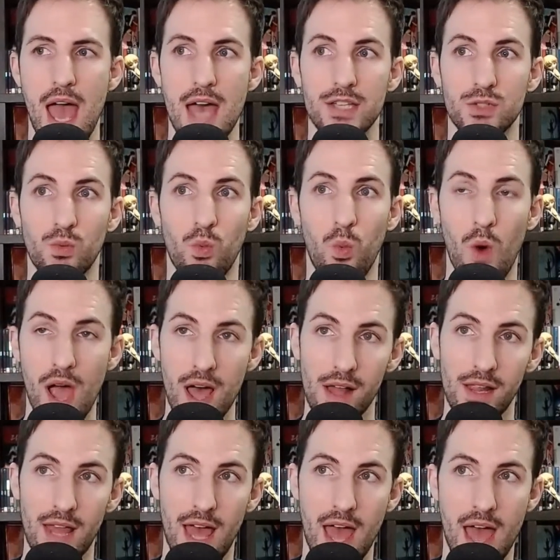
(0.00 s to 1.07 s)
as
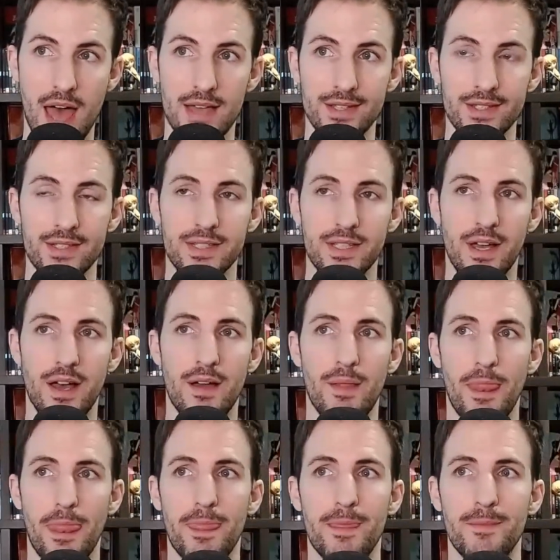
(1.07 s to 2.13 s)
well as
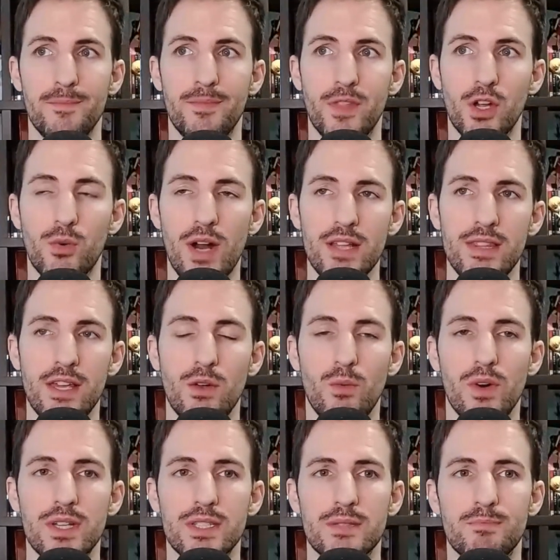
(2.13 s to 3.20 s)
the great thing
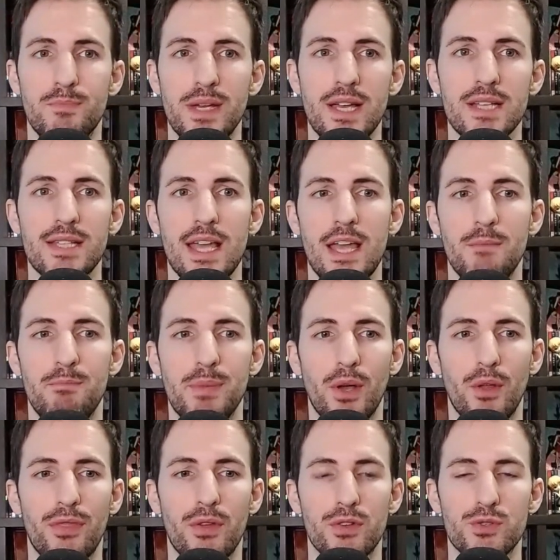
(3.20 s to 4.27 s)
was because I had
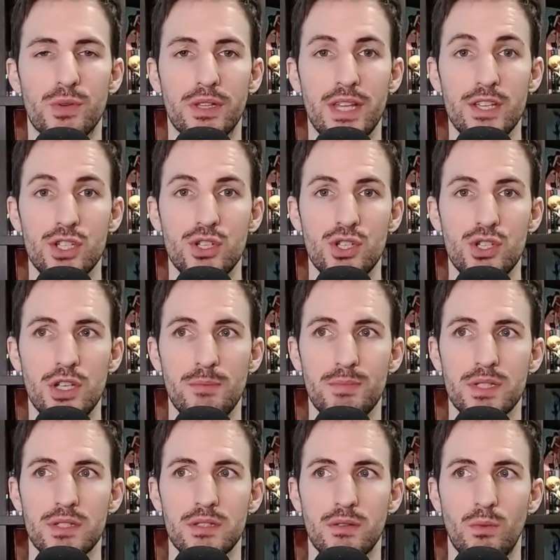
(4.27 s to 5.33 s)
built those
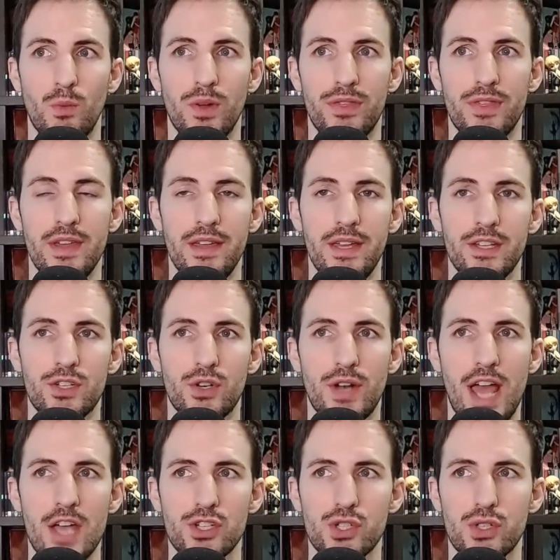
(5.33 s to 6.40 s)
relationships with the
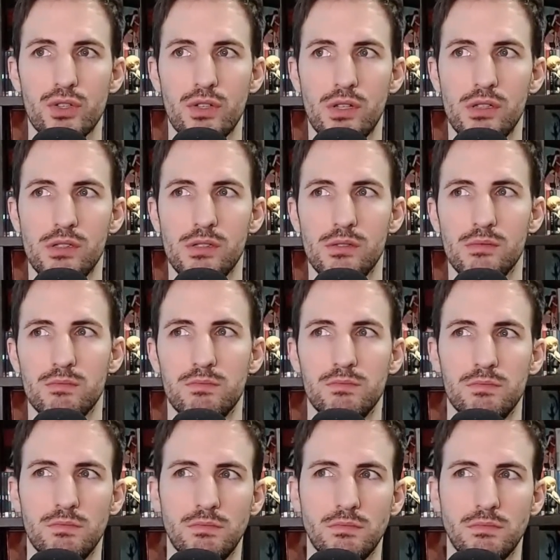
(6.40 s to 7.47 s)
international
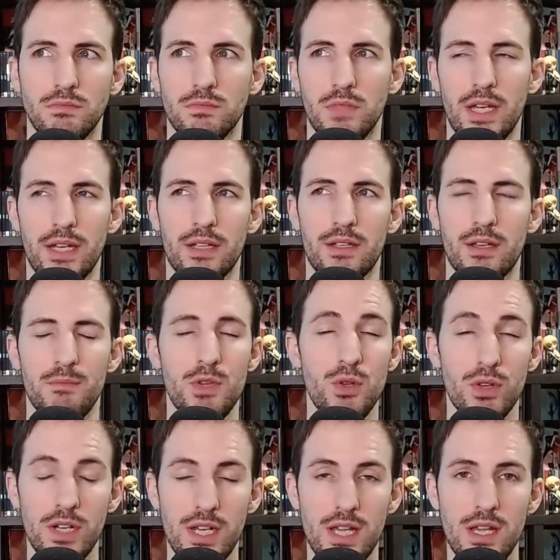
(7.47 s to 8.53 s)
like
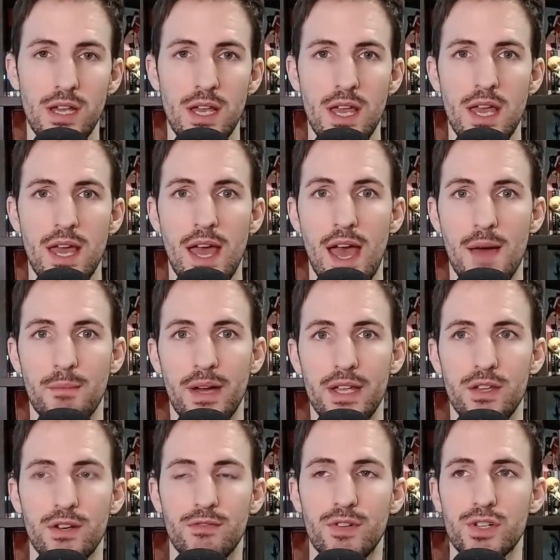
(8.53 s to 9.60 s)
community at my
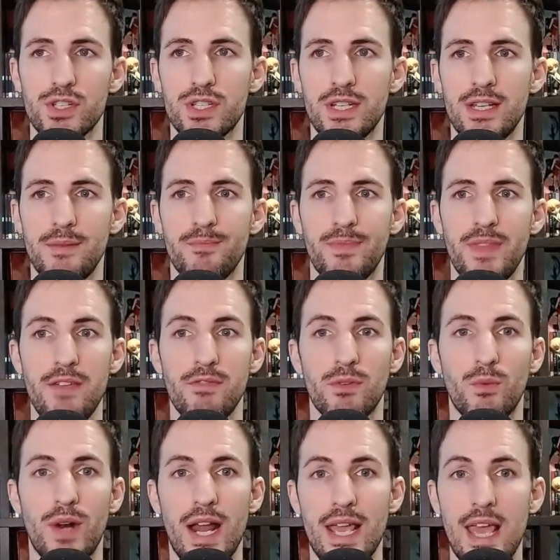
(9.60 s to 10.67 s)
university.
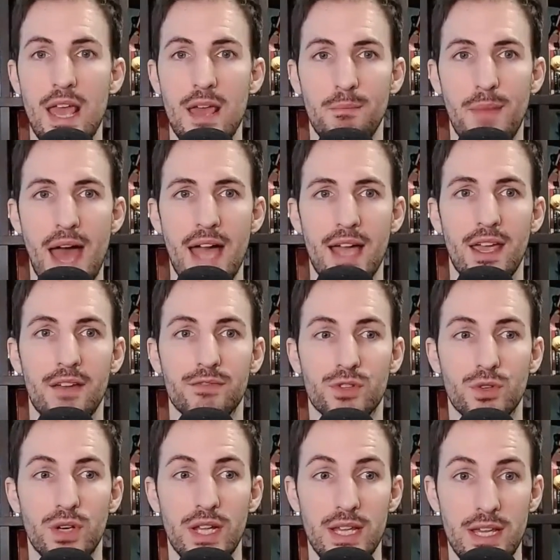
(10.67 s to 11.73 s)
Even when I came back
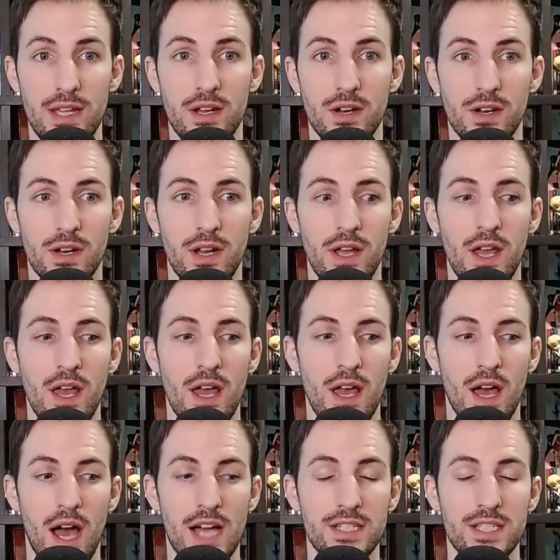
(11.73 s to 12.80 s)
after a year,
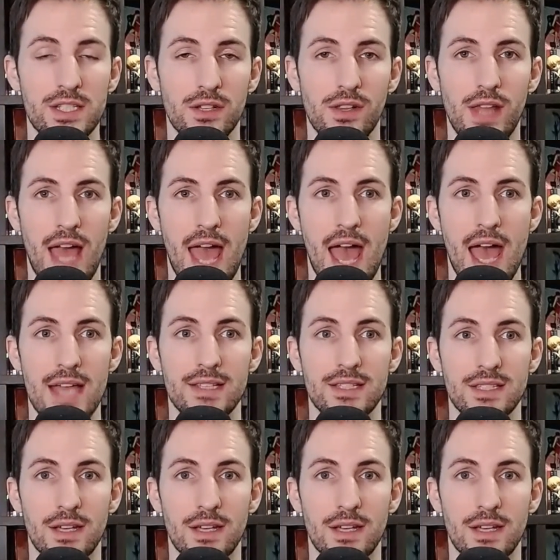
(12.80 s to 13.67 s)
I still had